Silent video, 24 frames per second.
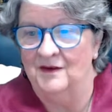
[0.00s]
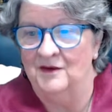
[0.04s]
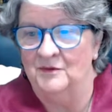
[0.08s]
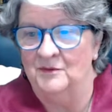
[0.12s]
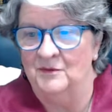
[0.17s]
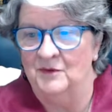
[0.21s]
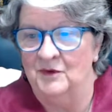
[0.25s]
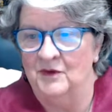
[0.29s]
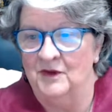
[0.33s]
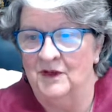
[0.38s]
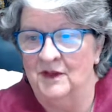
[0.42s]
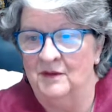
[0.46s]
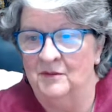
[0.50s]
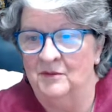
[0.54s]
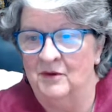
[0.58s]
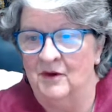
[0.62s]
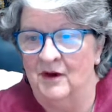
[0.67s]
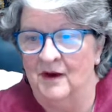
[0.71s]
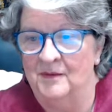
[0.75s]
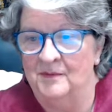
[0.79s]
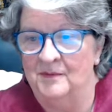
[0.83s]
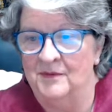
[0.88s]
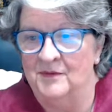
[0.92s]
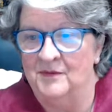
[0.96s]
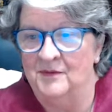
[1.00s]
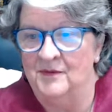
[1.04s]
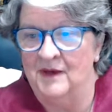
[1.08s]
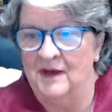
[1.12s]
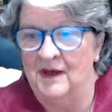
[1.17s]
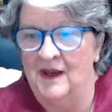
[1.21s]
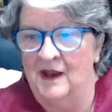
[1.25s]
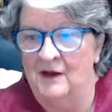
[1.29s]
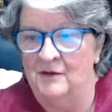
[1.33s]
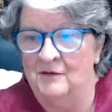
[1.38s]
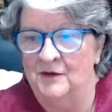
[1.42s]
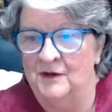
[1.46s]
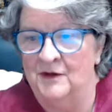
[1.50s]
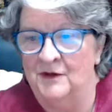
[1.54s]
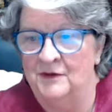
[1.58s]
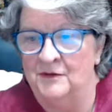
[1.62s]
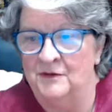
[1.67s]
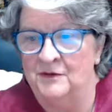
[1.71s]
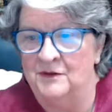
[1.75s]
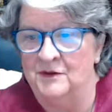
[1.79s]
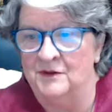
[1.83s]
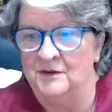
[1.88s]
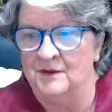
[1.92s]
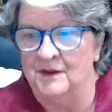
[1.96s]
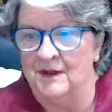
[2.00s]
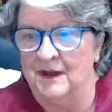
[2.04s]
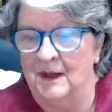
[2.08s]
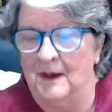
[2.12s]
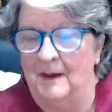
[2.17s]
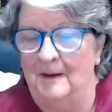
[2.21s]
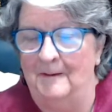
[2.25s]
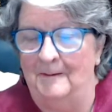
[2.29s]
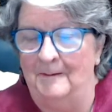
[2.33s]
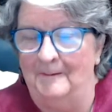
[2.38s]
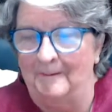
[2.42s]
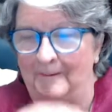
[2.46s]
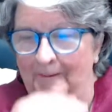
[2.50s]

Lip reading: Good morning, Prime 3. How are you doing?